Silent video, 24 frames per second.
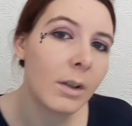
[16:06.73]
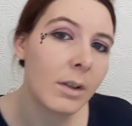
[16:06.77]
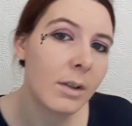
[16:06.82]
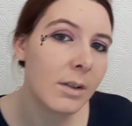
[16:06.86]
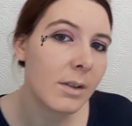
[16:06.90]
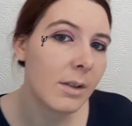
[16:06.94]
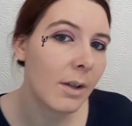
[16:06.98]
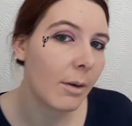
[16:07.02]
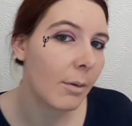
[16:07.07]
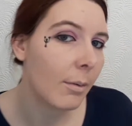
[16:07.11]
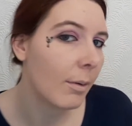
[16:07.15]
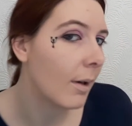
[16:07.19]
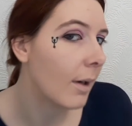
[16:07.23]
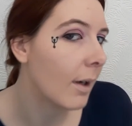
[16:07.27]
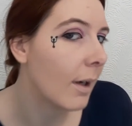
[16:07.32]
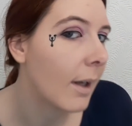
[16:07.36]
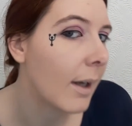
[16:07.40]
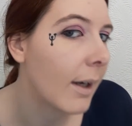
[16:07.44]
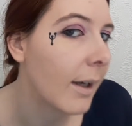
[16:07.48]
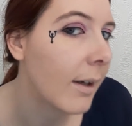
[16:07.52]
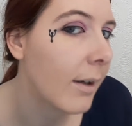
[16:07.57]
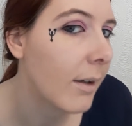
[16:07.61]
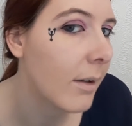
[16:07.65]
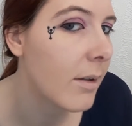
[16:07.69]
So
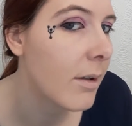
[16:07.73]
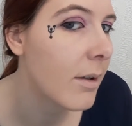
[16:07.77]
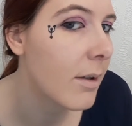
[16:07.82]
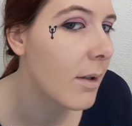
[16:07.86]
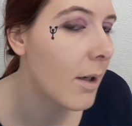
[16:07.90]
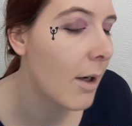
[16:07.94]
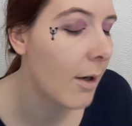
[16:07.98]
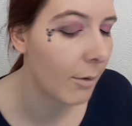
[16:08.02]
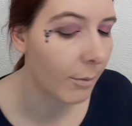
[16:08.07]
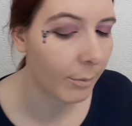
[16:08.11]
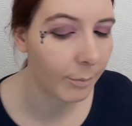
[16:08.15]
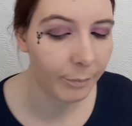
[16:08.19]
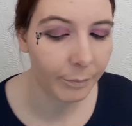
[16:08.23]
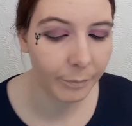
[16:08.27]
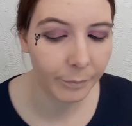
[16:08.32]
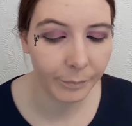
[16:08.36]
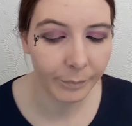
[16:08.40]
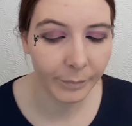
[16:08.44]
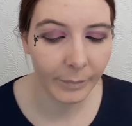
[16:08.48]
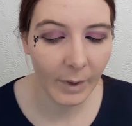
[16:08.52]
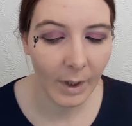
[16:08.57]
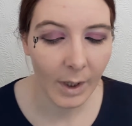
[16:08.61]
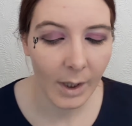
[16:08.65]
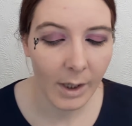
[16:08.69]
like so.
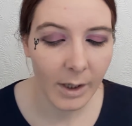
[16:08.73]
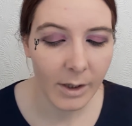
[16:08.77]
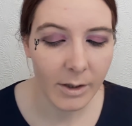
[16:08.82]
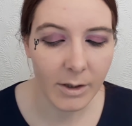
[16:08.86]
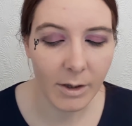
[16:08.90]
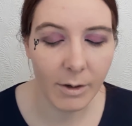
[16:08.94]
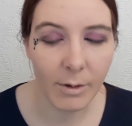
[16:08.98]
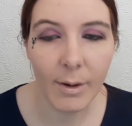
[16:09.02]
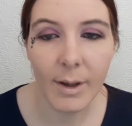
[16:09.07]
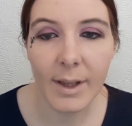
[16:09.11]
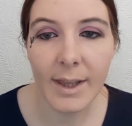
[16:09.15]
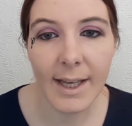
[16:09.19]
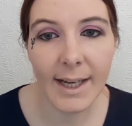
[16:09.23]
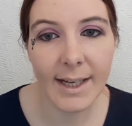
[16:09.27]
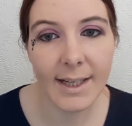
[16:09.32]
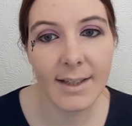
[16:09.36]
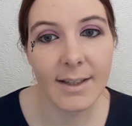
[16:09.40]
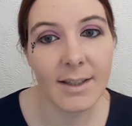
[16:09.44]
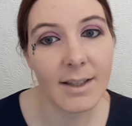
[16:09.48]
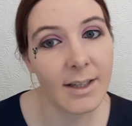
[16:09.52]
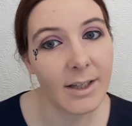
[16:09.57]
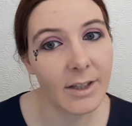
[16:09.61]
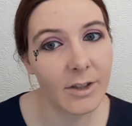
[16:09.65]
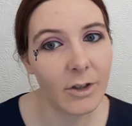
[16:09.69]
So that
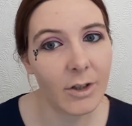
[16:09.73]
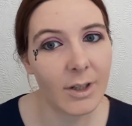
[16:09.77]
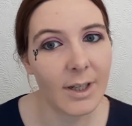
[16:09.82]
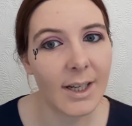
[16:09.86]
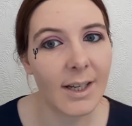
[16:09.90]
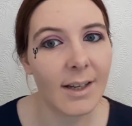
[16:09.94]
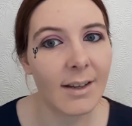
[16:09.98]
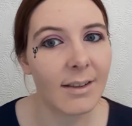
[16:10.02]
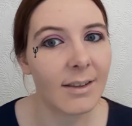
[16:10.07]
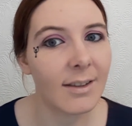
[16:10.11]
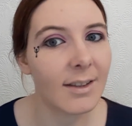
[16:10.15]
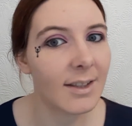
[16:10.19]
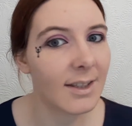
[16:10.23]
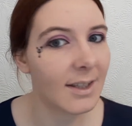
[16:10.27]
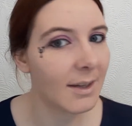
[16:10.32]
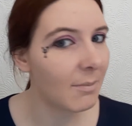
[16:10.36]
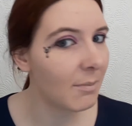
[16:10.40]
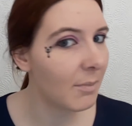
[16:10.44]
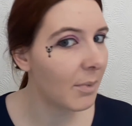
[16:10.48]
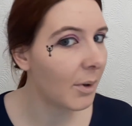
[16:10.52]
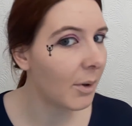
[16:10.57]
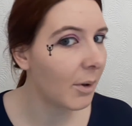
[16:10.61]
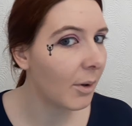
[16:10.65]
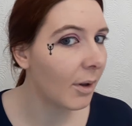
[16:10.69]
is literally the
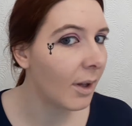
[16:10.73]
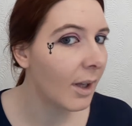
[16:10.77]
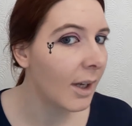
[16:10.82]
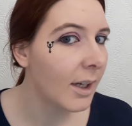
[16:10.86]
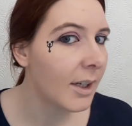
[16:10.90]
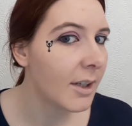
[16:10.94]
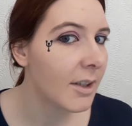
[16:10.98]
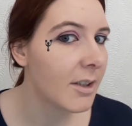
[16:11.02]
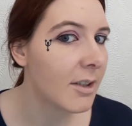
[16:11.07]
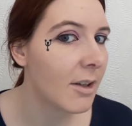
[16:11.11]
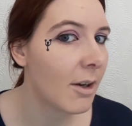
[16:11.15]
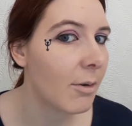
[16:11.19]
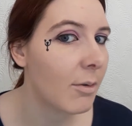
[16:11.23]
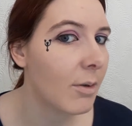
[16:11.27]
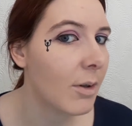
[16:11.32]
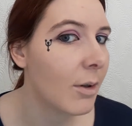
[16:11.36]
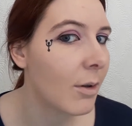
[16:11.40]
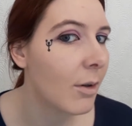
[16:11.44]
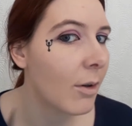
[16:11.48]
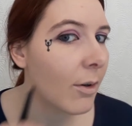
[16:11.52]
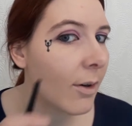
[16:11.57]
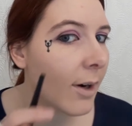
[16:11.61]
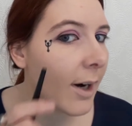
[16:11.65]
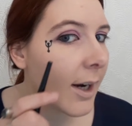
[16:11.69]
symbol. So you
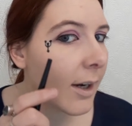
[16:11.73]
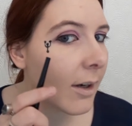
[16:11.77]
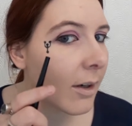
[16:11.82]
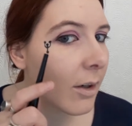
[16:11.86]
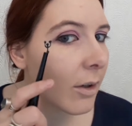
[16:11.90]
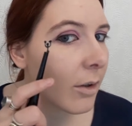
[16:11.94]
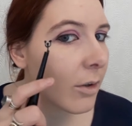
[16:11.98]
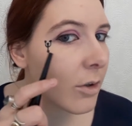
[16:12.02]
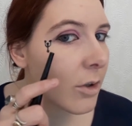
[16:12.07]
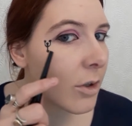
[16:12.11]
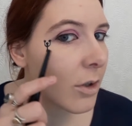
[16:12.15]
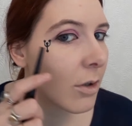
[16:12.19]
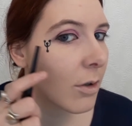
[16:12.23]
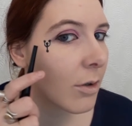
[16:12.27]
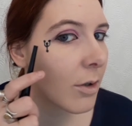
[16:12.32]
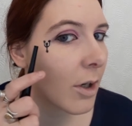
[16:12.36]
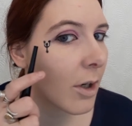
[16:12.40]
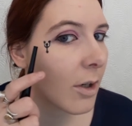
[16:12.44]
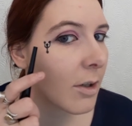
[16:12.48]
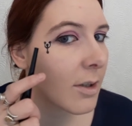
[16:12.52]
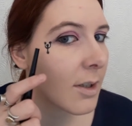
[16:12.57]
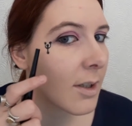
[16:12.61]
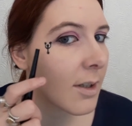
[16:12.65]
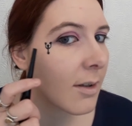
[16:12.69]
create two
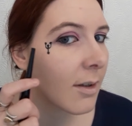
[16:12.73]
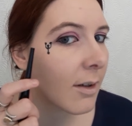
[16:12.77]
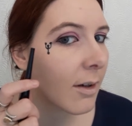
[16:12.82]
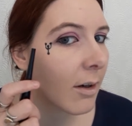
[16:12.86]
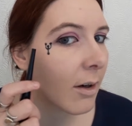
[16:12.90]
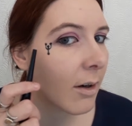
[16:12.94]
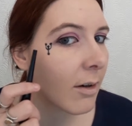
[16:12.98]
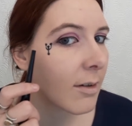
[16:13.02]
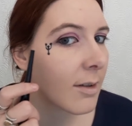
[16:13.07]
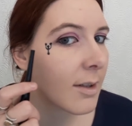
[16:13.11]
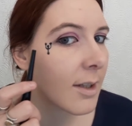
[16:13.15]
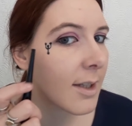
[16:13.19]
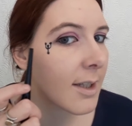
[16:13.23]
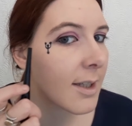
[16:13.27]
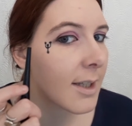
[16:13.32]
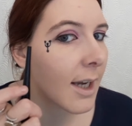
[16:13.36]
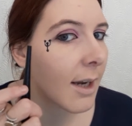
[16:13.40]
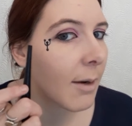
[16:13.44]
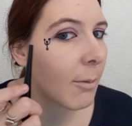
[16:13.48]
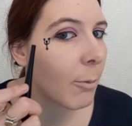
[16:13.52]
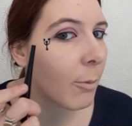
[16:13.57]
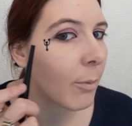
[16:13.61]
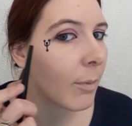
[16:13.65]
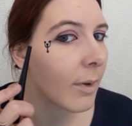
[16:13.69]
dots that are on the
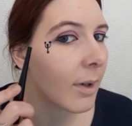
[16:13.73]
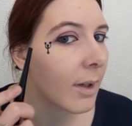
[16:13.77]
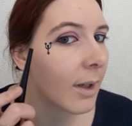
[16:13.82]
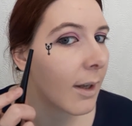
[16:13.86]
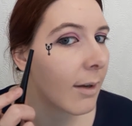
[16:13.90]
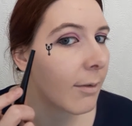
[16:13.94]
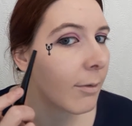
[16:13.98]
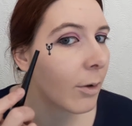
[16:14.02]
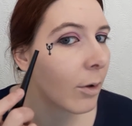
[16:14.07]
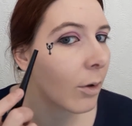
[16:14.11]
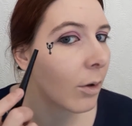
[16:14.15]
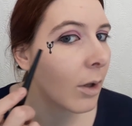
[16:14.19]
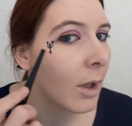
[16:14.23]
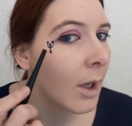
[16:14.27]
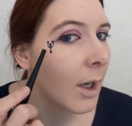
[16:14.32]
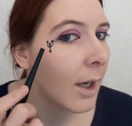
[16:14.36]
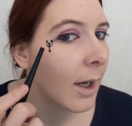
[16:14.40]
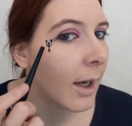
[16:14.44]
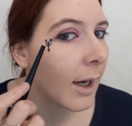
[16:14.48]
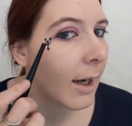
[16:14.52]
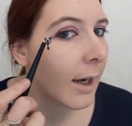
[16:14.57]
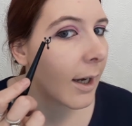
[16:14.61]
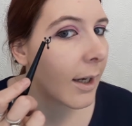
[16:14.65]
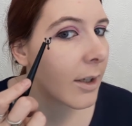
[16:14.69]
same level
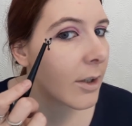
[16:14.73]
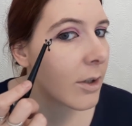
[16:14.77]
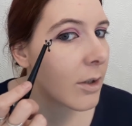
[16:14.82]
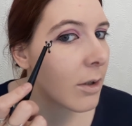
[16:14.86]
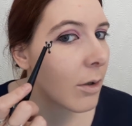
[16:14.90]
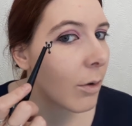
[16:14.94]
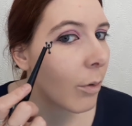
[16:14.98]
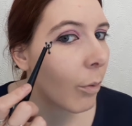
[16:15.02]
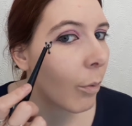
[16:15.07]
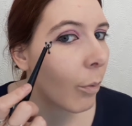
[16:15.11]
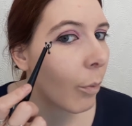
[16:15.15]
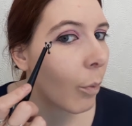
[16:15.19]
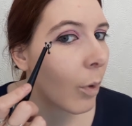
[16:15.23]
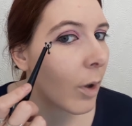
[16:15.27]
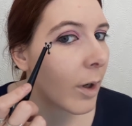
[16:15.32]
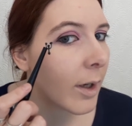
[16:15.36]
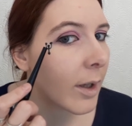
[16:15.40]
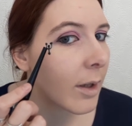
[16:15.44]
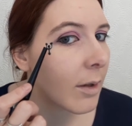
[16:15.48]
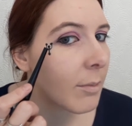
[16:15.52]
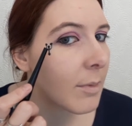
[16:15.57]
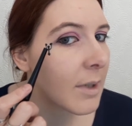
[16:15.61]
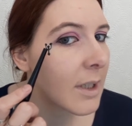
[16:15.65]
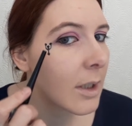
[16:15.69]
and one
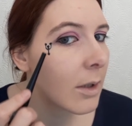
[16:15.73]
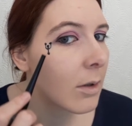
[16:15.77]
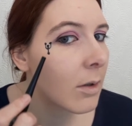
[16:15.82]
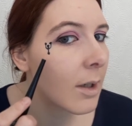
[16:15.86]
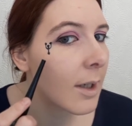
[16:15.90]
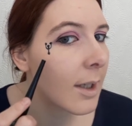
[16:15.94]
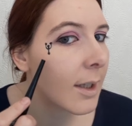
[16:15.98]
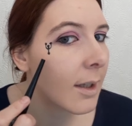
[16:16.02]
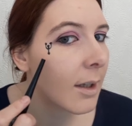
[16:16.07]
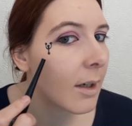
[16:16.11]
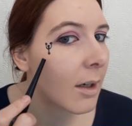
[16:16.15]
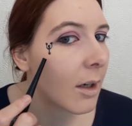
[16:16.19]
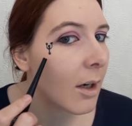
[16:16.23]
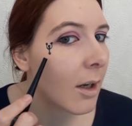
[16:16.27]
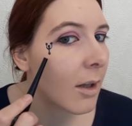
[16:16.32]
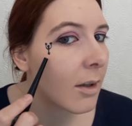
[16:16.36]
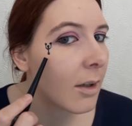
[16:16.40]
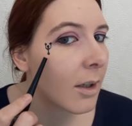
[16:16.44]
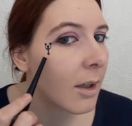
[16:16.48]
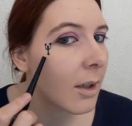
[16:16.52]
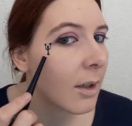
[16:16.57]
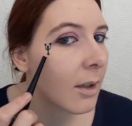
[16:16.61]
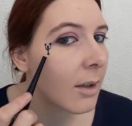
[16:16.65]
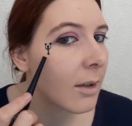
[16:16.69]
in the middle and then
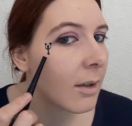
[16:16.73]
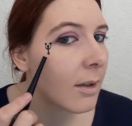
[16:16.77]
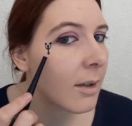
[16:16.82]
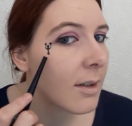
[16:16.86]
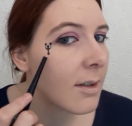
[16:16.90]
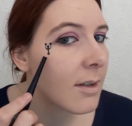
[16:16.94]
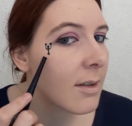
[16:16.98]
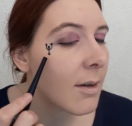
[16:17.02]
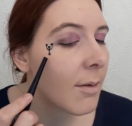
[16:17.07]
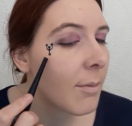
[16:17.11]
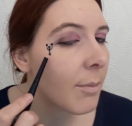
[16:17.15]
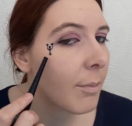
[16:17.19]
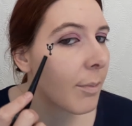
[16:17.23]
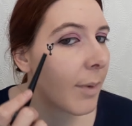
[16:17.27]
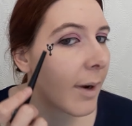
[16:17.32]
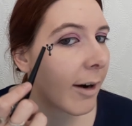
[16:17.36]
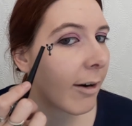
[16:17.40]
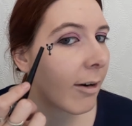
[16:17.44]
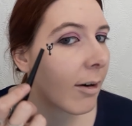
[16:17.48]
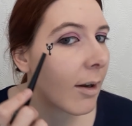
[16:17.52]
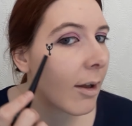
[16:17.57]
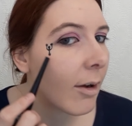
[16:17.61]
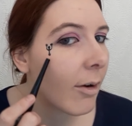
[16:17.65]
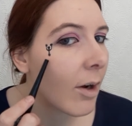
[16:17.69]
another that's
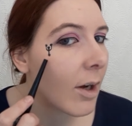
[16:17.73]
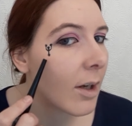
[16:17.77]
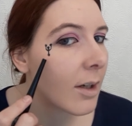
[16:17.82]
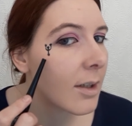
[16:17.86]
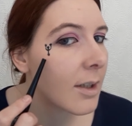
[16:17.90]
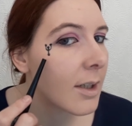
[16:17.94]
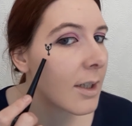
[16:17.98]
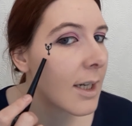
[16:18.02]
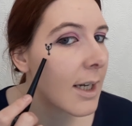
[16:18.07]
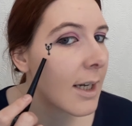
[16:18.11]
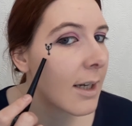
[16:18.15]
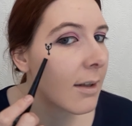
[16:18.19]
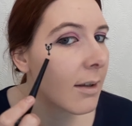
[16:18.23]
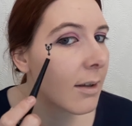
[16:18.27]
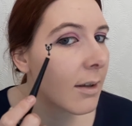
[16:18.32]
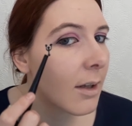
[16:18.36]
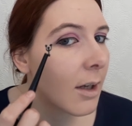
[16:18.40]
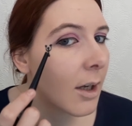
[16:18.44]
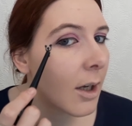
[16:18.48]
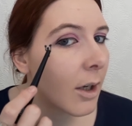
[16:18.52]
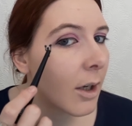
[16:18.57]
parallel underneath.